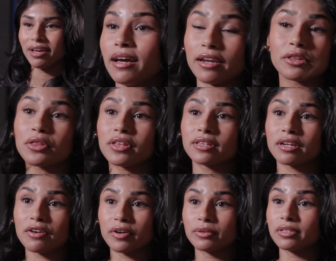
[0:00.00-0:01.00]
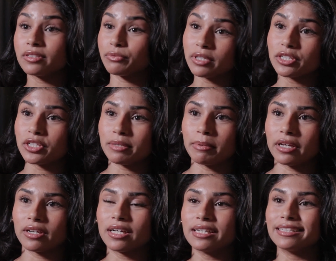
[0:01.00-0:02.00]
Another thing that I found is really cheap
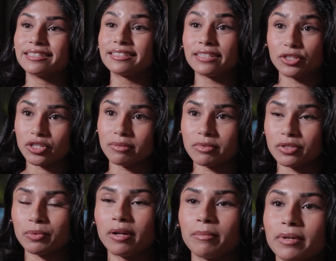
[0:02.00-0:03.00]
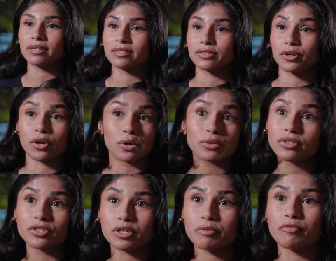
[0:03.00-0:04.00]
here is the gym as well, because you can go
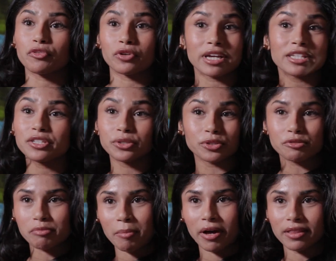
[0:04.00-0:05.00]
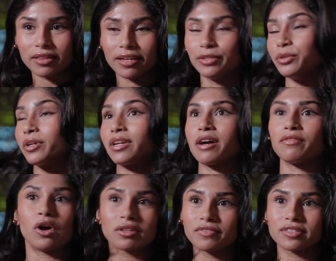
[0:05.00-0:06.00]
to gym for 19 euros per month and you can have
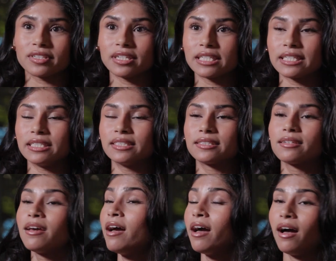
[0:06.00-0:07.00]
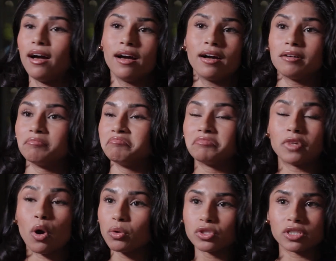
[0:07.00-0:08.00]
all the facilities. The
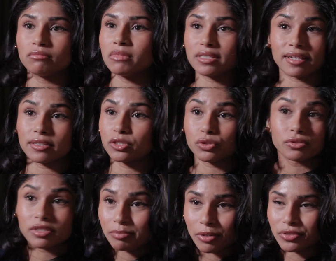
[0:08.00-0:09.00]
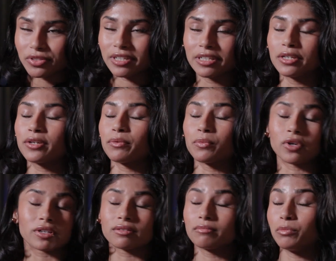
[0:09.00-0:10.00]
whole gym is at your disposal, and you can
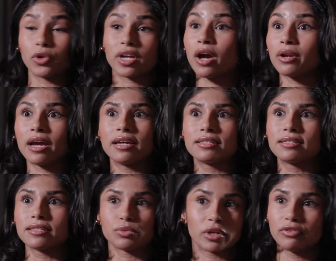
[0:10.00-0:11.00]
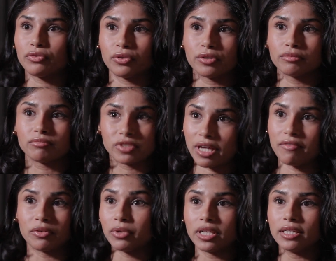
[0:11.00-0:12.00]
work out at
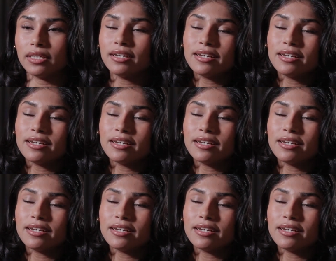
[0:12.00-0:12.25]
24/7 really.